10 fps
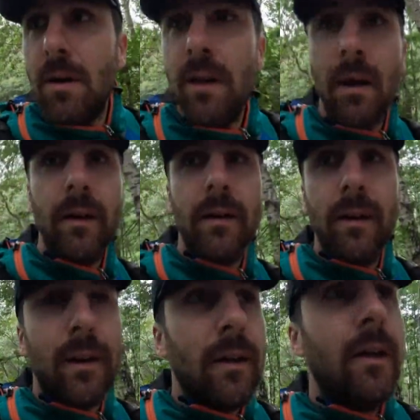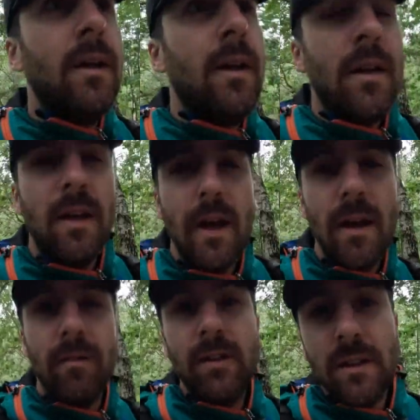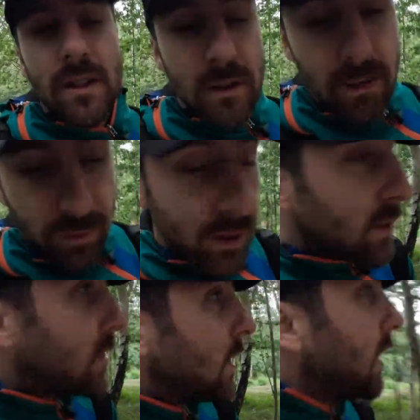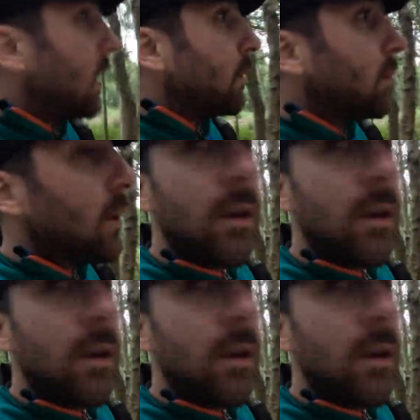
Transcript: and yeah, if this is the first time